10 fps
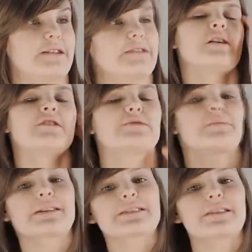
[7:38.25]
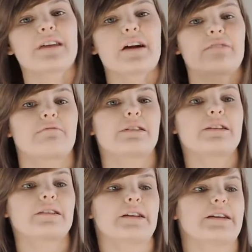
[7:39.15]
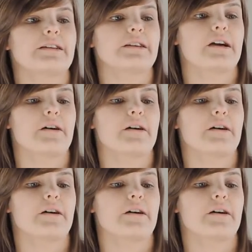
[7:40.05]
So basically, I really like